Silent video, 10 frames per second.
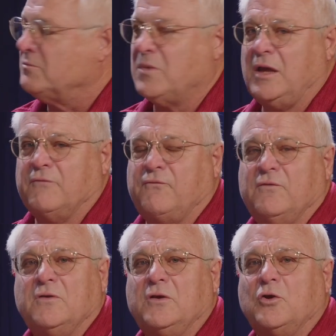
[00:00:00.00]
If
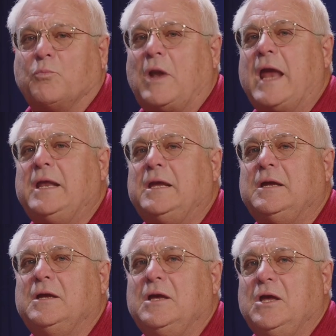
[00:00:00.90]
you're
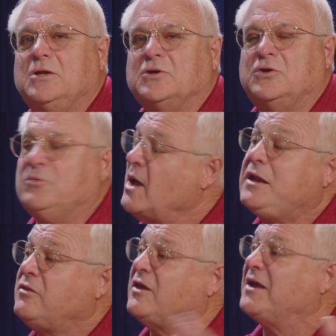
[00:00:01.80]
planning to do
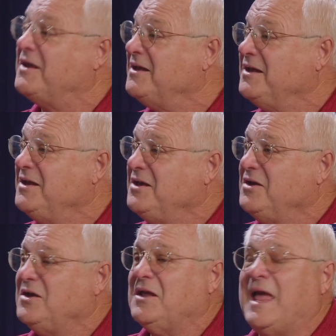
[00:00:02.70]
anything,
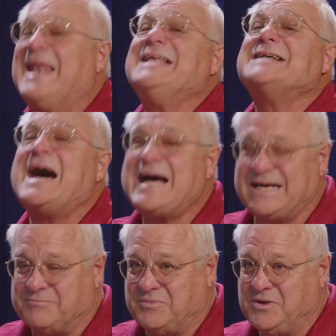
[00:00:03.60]

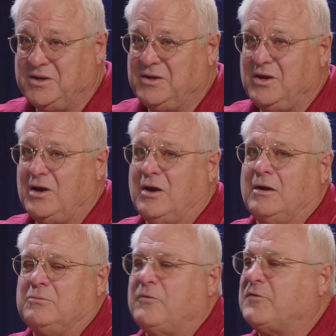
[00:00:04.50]
anytime,
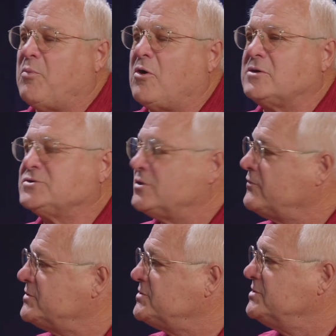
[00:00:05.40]
with the Park
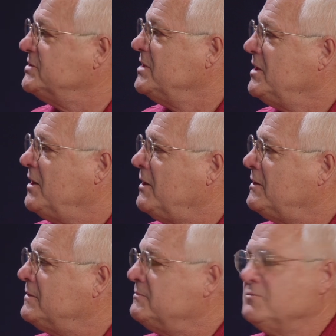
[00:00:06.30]
Service, get
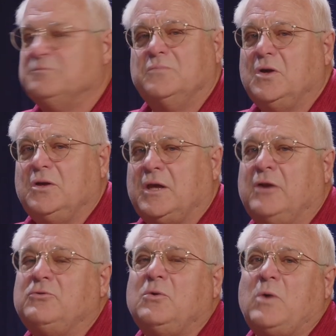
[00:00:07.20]
on
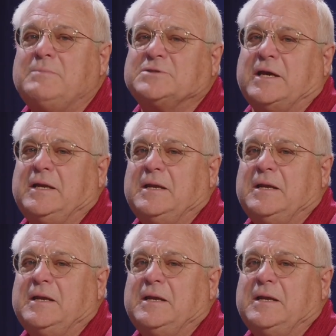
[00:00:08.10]
the website.